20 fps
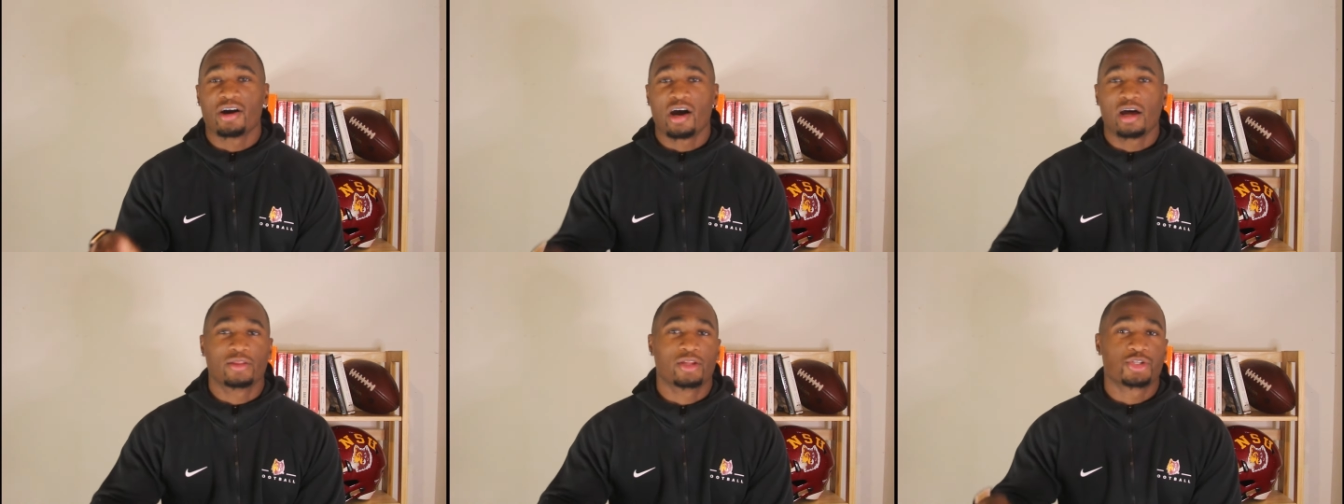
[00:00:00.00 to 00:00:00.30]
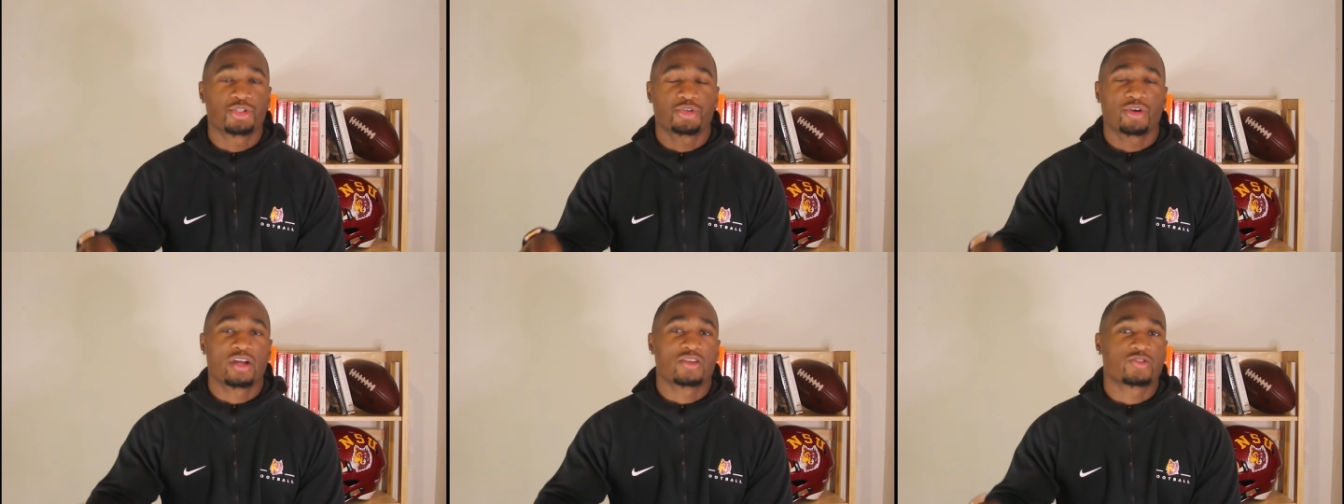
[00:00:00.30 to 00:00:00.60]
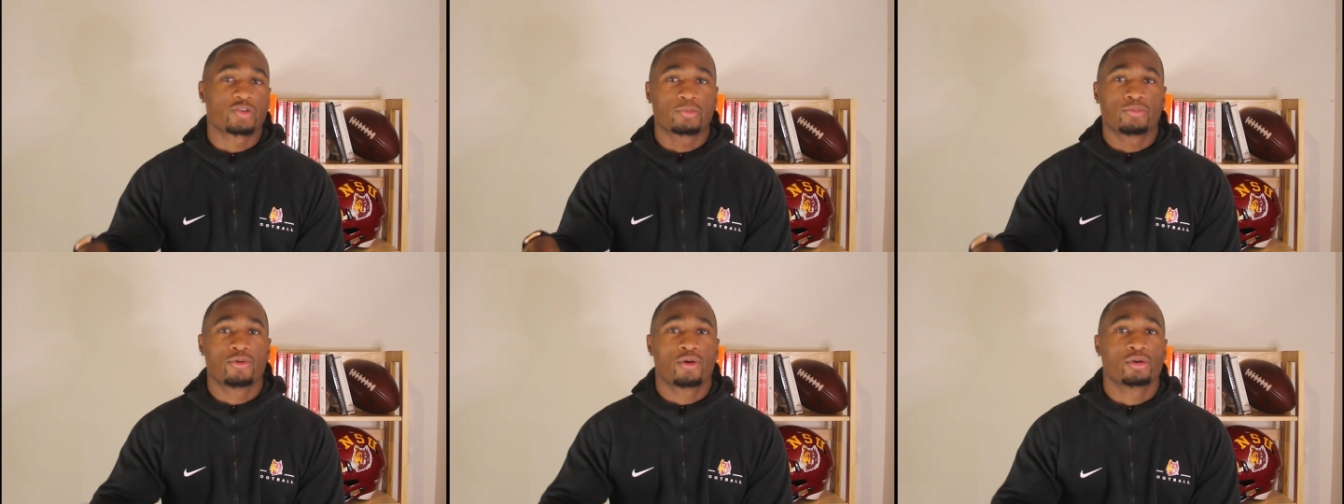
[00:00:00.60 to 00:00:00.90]
on the
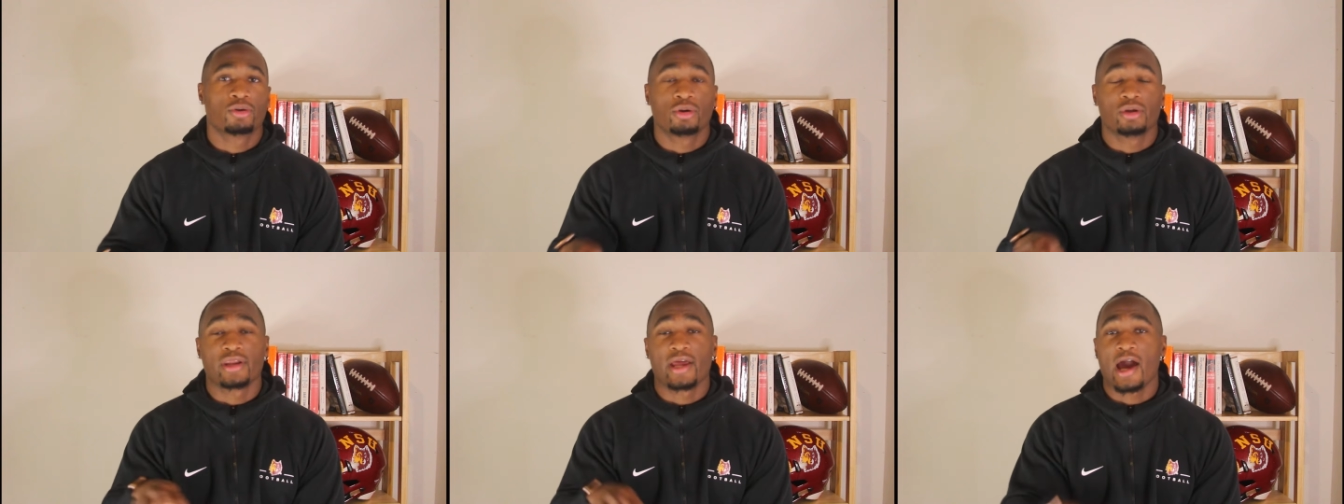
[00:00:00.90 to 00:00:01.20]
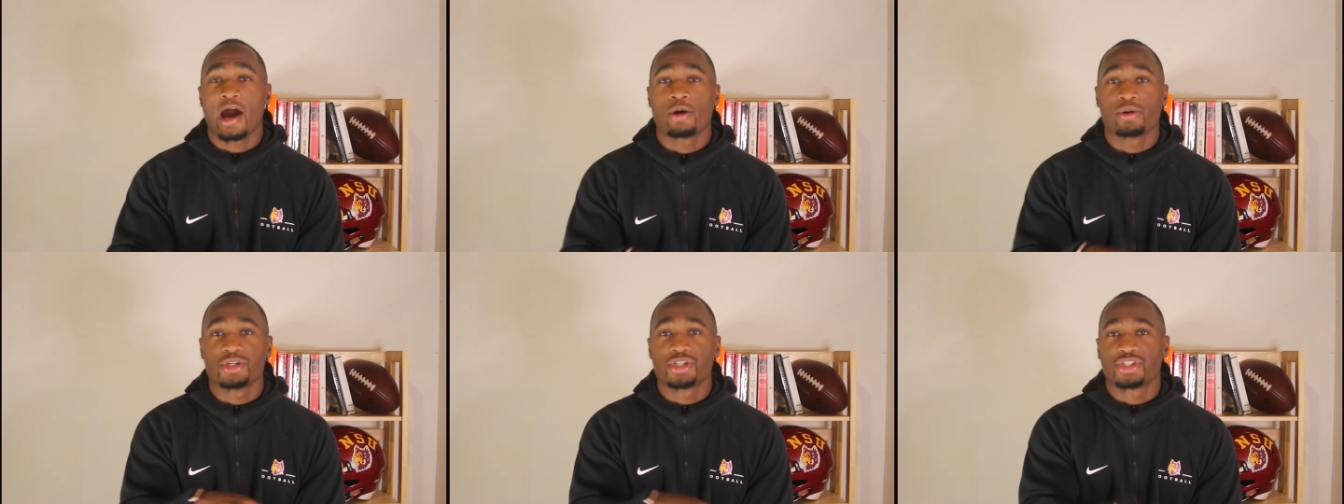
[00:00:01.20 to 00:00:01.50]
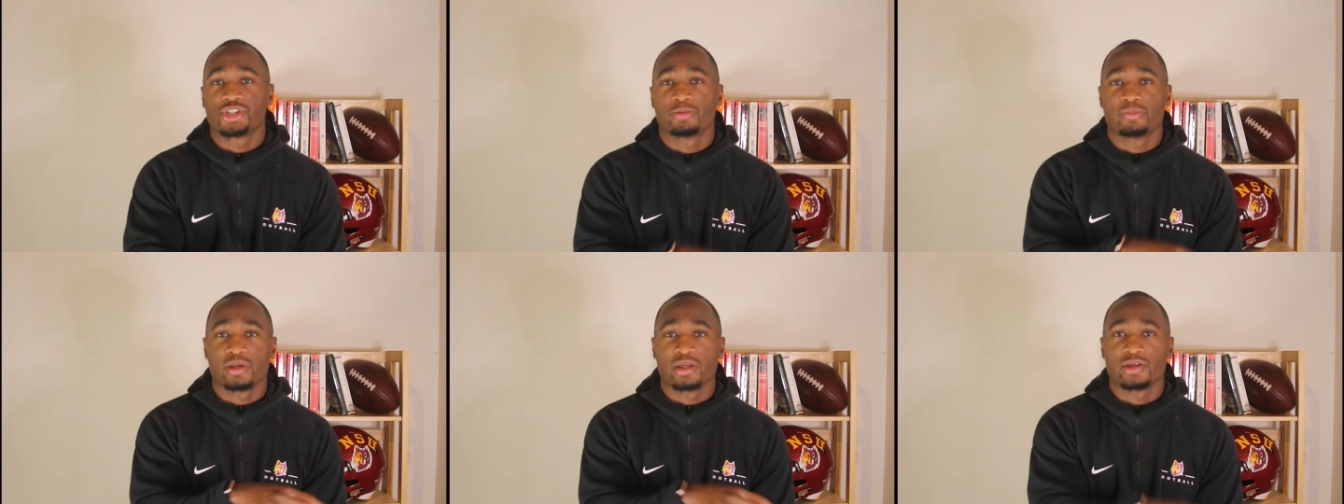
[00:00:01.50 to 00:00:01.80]
transfer portal and how it
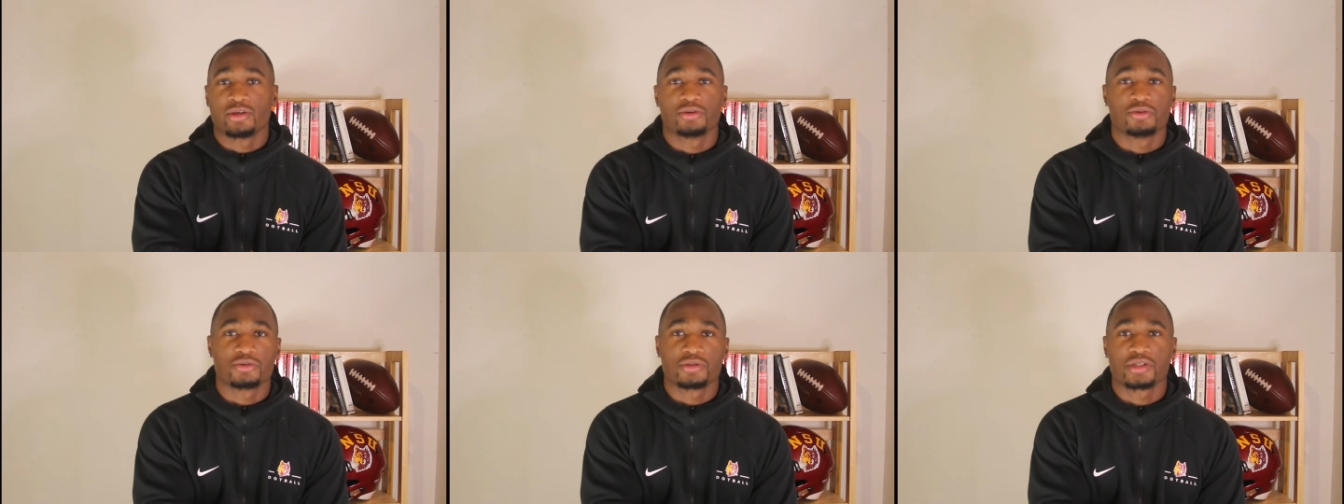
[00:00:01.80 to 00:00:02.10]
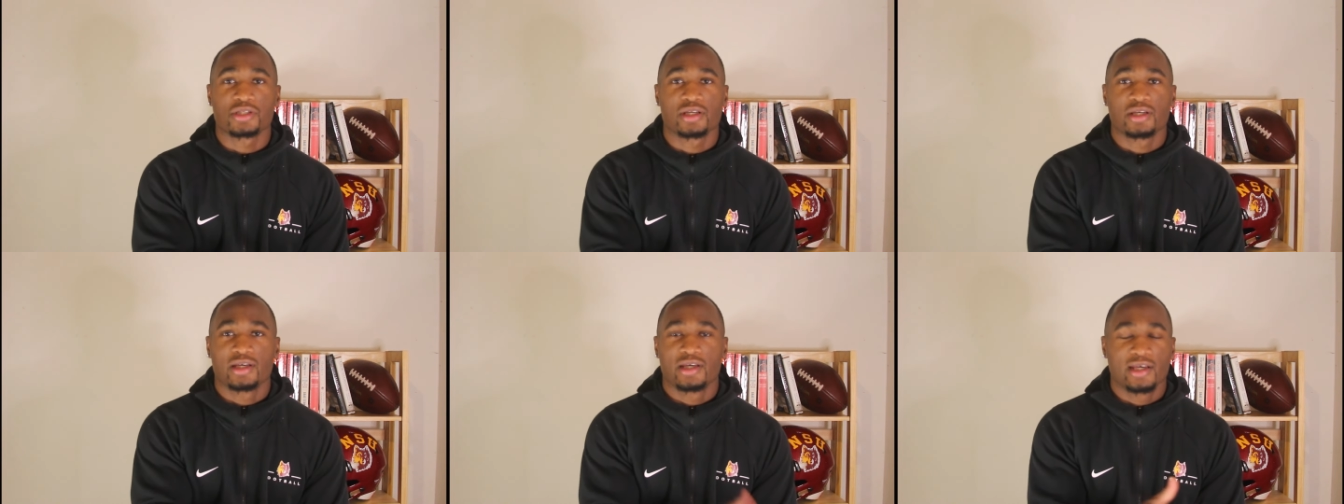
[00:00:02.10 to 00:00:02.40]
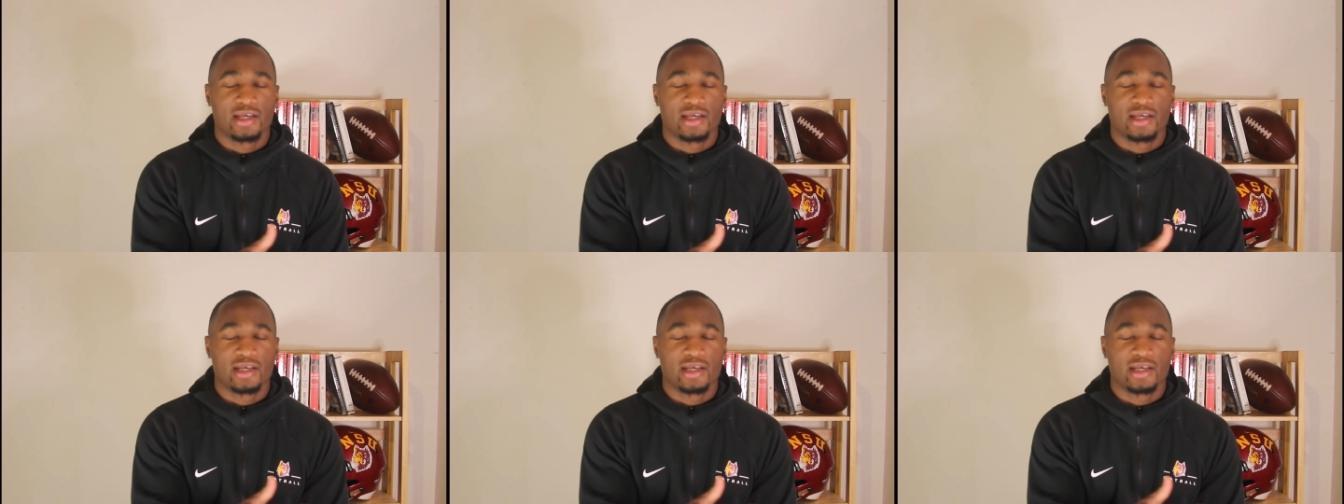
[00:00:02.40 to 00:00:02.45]
should be used.